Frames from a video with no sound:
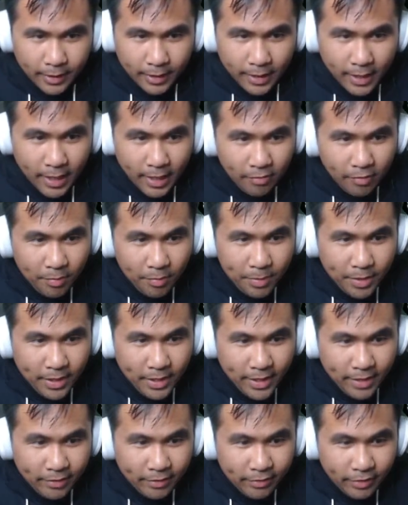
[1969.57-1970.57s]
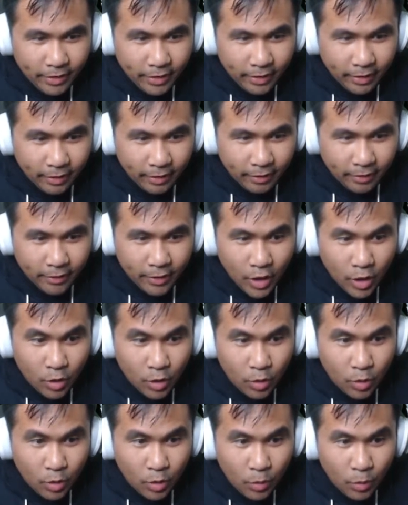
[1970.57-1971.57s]
Never be easy. No,
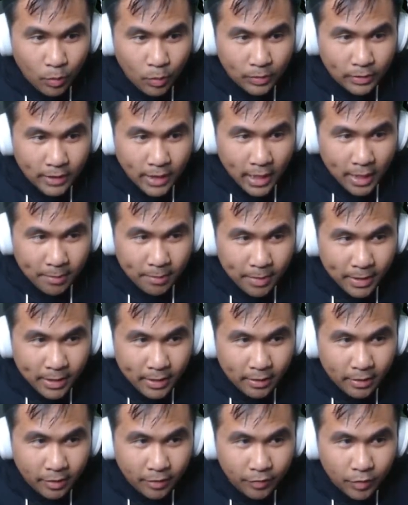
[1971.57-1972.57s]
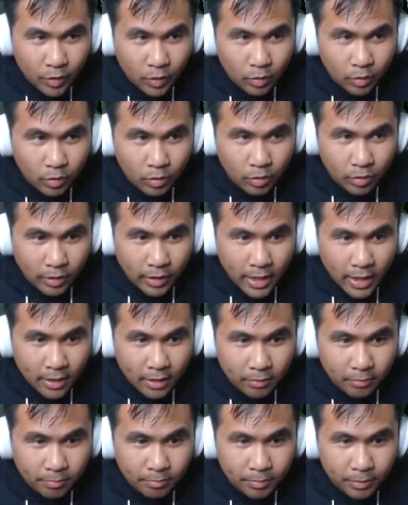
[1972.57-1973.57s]
it's gotta make it difficult. Gotta
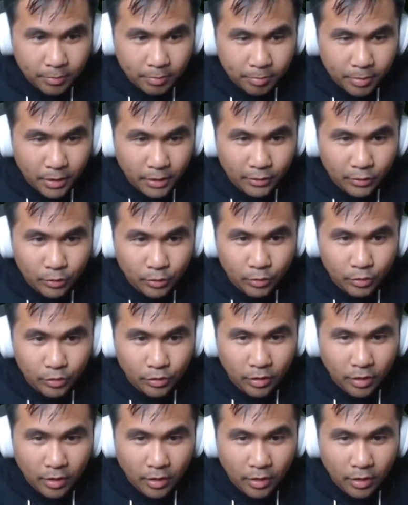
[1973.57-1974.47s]
put puzzles.